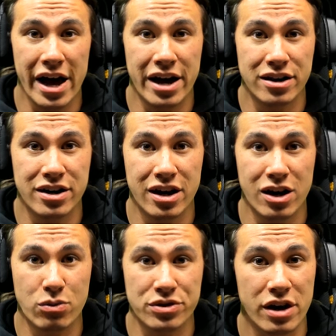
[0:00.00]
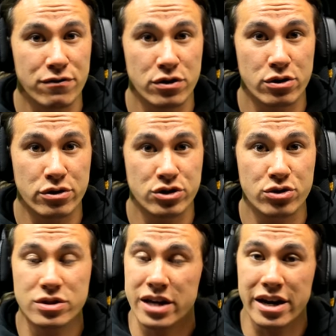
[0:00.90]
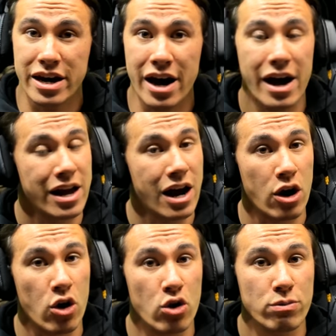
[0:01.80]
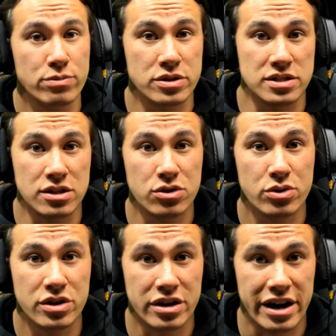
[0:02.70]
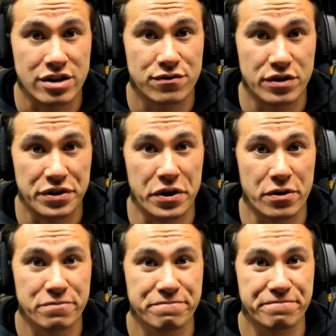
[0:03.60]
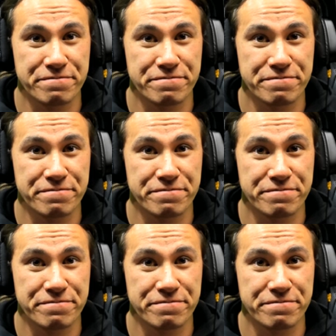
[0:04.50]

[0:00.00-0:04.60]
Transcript: and uh, without further ado, take care, and I hope to see you in the next video.